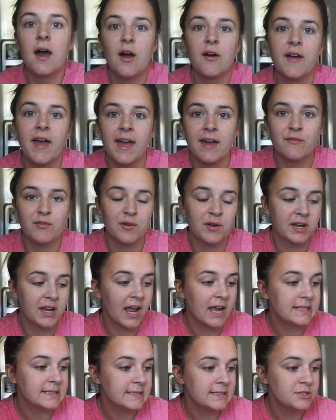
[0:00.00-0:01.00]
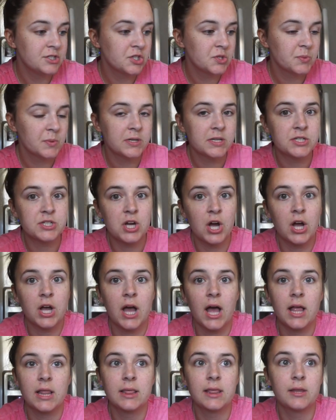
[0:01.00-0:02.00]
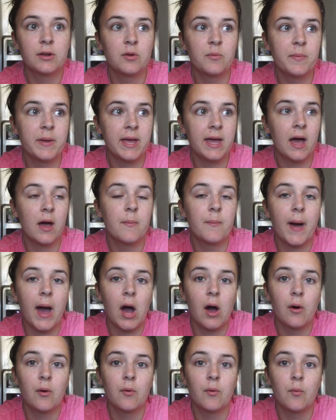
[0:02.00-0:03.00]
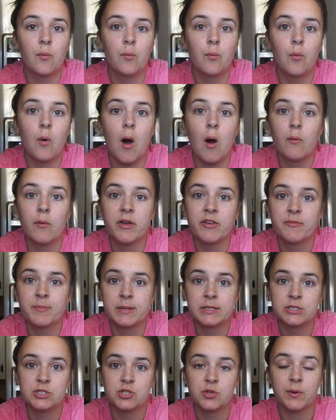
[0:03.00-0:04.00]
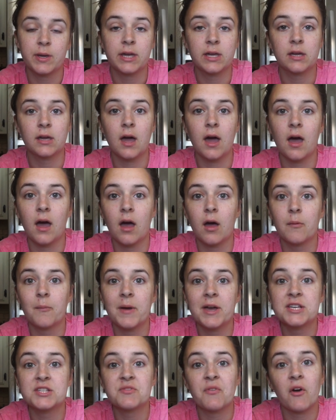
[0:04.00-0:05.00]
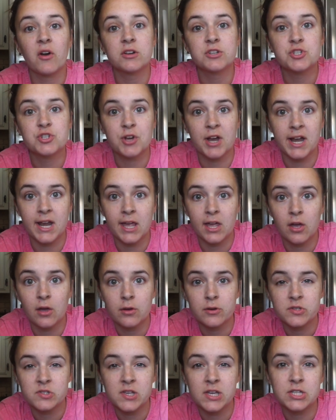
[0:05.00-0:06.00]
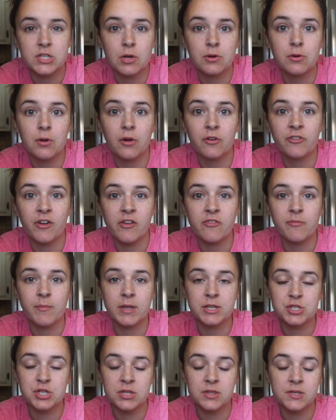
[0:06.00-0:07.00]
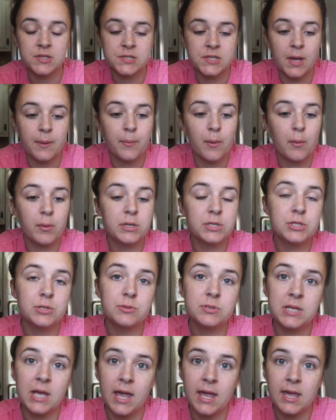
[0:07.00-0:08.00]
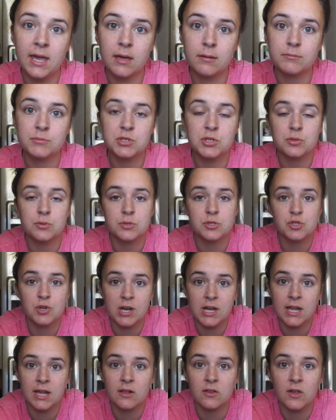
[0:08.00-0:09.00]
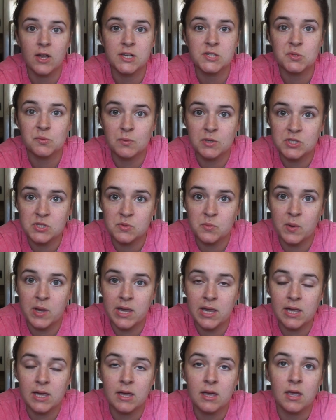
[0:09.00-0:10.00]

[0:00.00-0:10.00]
Okay, everyone, I did just want to talk a little bit about what we've been doing as far as training goes. I don't know if I've mentioned this yet, but we do take him to a training class once a week.